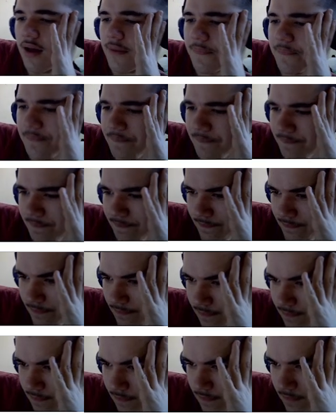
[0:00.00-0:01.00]
to.
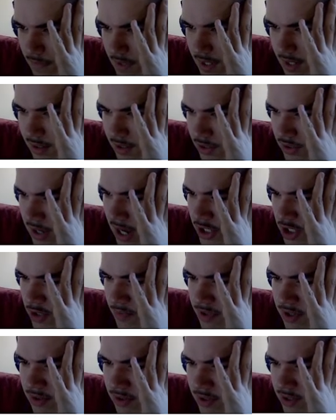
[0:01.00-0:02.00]
So
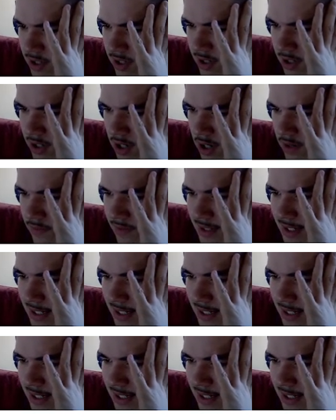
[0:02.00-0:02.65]
attributes are on the syntax